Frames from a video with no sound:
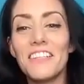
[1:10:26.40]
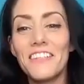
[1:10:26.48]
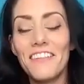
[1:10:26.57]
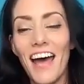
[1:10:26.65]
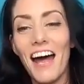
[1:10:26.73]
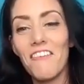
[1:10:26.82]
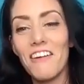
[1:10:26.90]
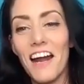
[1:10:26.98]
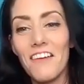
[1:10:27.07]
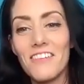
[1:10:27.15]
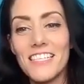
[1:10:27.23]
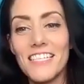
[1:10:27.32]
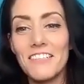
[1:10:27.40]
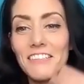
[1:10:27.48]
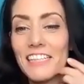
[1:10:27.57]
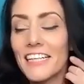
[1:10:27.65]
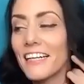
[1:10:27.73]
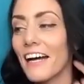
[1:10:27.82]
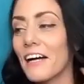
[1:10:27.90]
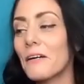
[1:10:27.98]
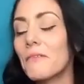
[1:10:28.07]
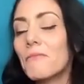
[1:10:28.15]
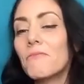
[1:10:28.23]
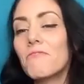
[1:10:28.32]
learn that when I was doing
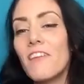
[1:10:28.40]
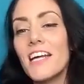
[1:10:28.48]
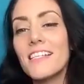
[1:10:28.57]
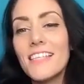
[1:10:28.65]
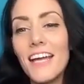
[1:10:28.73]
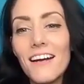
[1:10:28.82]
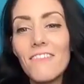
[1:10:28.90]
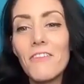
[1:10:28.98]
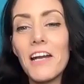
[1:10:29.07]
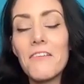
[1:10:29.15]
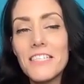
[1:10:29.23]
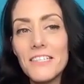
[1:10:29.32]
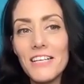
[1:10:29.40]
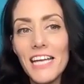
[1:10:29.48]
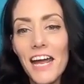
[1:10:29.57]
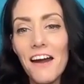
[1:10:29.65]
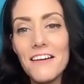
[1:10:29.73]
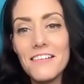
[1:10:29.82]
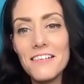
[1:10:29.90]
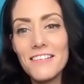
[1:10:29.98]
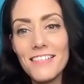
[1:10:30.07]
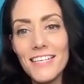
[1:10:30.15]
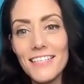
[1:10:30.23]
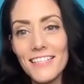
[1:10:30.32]
um, face care, when I was doing
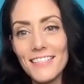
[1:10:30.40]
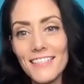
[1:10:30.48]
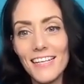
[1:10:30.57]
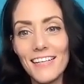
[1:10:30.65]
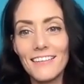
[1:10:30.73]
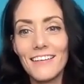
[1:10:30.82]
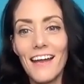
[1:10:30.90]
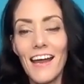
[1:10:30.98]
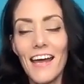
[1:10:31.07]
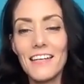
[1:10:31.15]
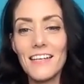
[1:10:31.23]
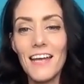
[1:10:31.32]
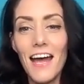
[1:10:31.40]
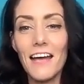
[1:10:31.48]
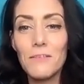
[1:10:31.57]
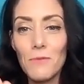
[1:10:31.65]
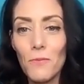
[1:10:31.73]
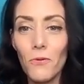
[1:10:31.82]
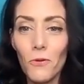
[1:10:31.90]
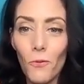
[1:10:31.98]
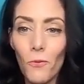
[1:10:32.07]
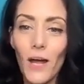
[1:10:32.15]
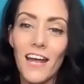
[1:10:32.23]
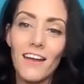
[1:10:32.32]
characters at Disney. I had to ask people to
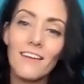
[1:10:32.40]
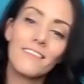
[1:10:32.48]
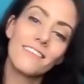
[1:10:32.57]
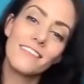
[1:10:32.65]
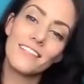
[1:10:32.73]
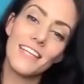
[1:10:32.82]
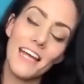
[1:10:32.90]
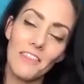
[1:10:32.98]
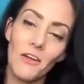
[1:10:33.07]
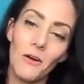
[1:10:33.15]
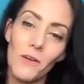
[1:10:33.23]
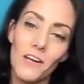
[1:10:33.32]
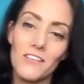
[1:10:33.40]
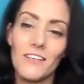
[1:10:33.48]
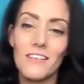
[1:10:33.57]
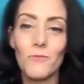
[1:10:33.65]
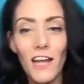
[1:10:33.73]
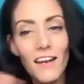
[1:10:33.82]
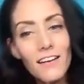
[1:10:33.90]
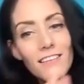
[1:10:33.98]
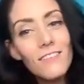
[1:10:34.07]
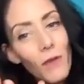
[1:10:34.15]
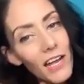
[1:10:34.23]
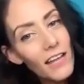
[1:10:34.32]
wait to take their pictures. Wait,
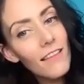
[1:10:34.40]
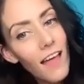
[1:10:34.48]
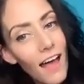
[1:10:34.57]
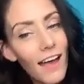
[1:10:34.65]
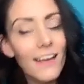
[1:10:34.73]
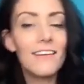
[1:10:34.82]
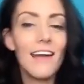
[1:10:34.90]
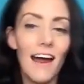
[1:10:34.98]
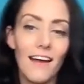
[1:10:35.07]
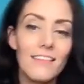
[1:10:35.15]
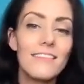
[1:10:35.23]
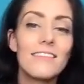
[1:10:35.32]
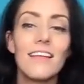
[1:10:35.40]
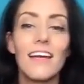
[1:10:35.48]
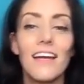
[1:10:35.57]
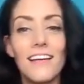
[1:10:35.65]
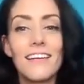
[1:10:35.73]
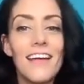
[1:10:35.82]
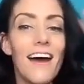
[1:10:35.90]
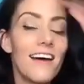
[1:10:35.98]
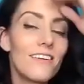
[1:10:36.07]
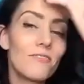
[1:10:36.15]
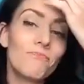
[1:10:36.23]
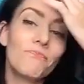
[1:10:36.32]
wait in line next. Like,
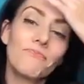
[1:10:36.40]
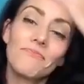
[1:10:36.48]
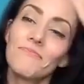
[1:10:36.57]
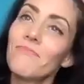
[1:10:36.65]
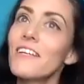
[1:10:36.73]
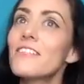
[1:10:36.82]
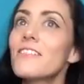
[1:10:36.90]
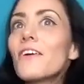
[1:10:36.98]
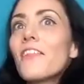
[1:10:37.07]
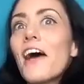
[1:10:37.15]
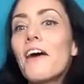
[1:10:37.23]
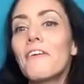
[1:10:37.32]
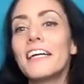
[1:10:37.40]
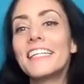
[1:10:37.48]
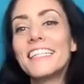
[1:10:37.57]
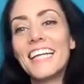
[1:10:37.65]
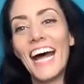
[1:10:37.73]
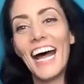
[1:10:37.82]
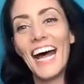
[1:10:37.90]
yeah, for that one.